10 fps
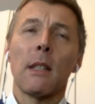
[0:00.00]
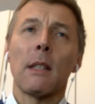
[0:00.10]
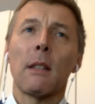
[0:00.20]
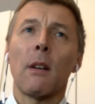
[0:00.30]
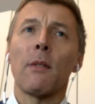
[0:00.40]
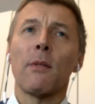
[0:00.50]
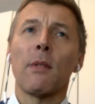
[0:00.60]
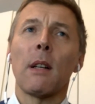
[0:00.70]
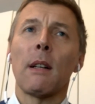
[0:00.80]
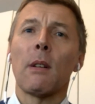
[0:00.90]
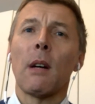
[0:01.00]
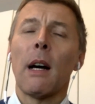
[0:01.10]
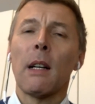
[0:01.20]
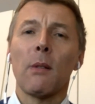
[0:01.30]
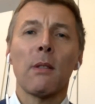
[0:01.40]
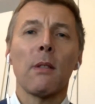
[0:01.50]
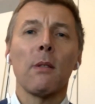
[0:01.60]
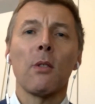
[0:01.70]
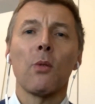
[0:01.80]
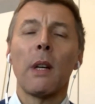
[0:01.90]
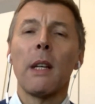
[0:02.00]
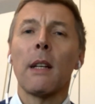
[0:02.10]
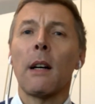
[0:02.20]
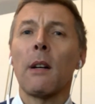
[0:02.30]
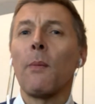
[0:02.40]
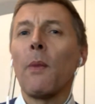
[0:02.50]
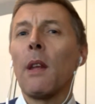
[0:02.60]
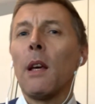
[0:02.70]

uh, of uh, higher resolution radar,